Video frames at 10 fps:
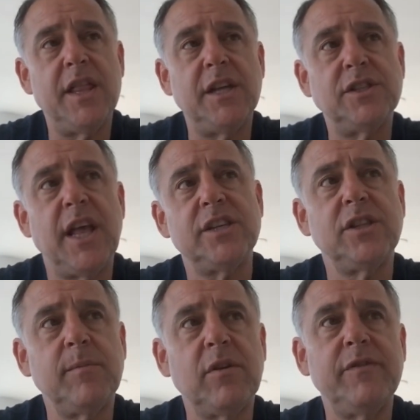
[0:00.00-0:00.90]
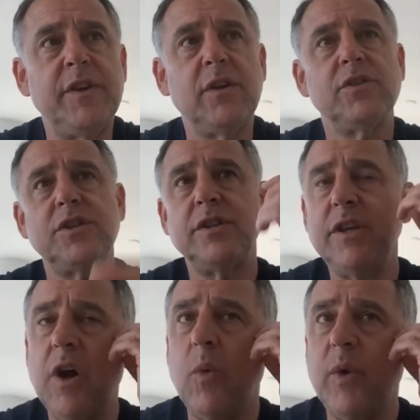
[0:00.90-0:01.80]
These last number of years,
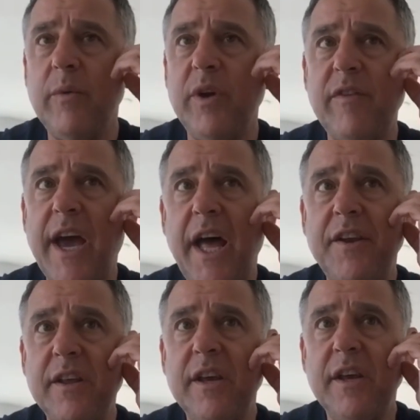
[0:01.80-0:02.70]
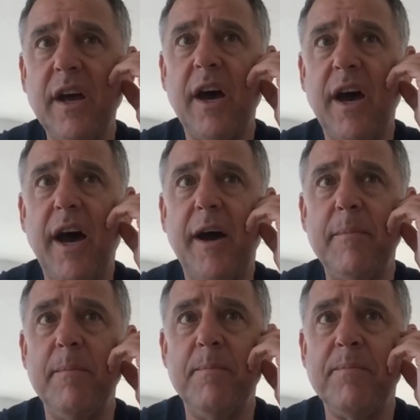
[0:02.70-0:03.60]
we've had
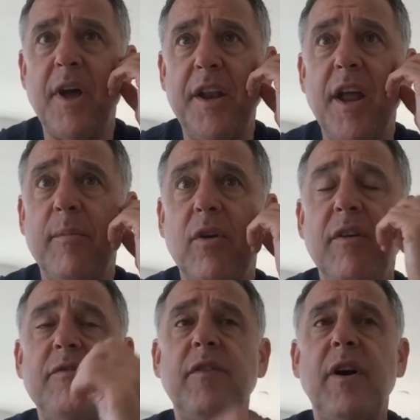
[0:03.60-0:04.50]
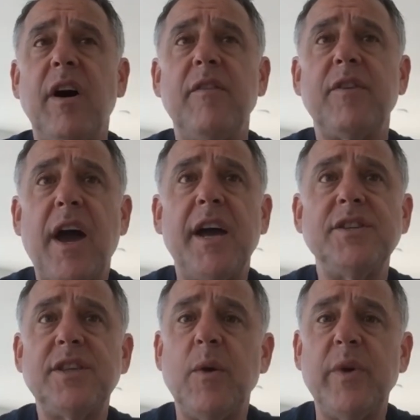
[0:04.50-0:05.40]
a number of
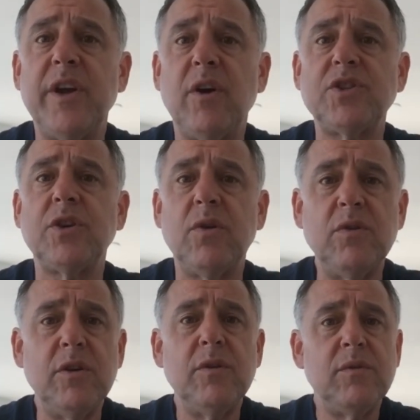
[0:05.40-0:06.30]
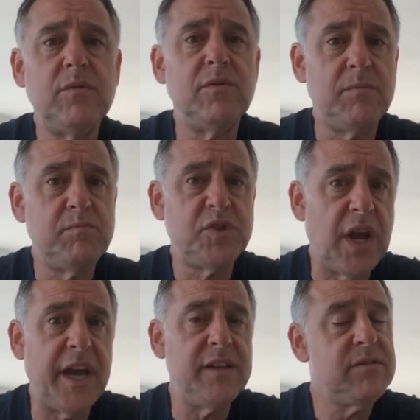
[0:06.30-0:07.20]
guys that we also
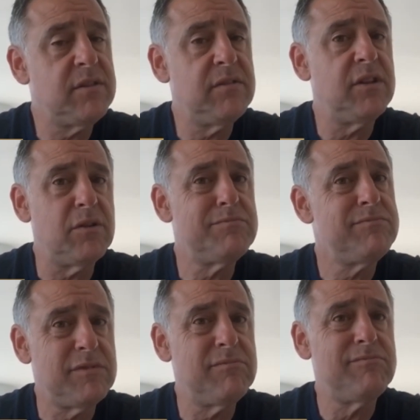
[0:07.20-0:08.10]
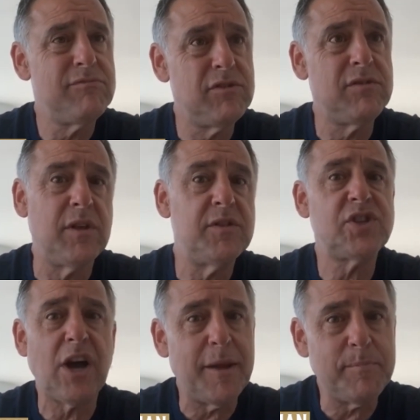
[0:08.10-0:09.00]
signed, the
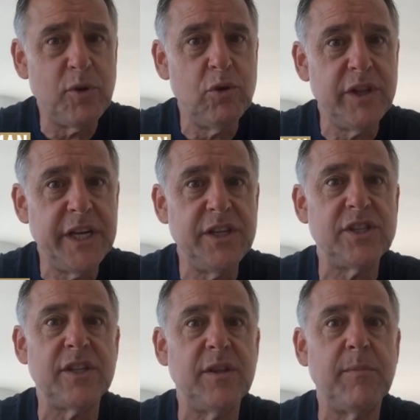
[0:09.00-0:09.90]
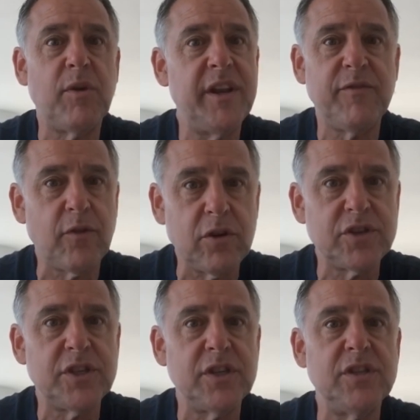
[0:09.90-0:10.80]
Scott Poolies and the Brady
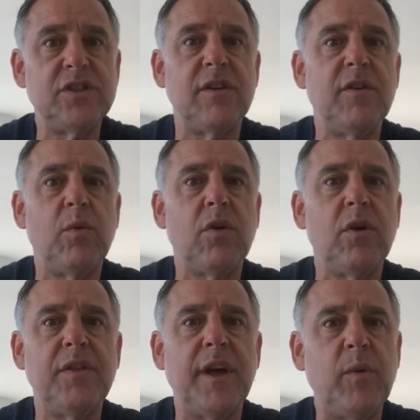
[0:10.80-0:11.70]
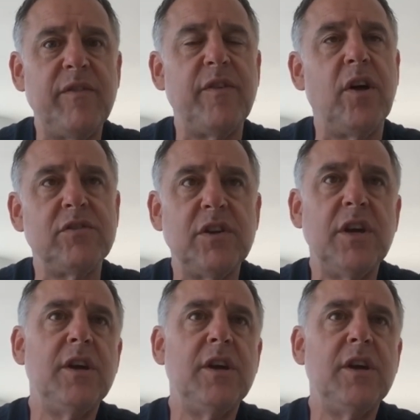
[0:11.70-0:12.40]
Fergusons of the world that we felt